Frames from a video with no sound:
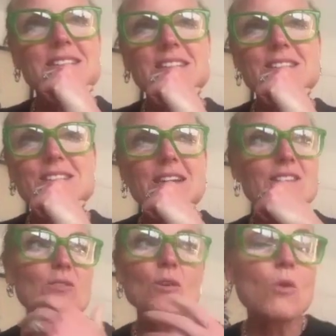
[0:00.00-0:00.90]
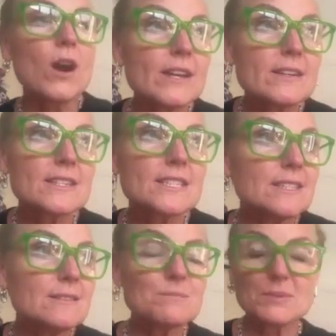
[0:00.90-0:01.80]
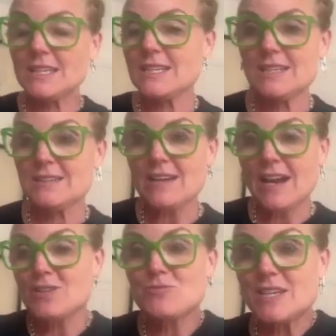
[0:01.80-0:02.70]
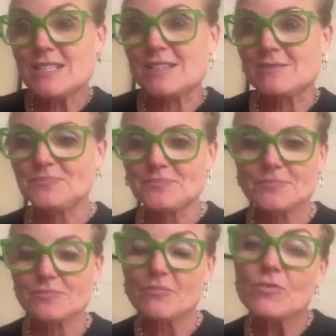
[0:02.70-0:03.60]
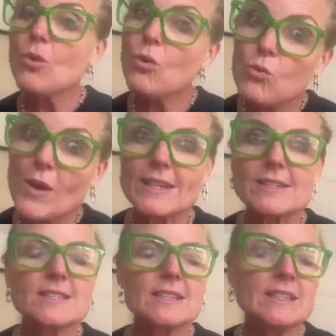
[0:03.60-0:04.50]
I don't know why it doesn't, but it kind of doesn't always.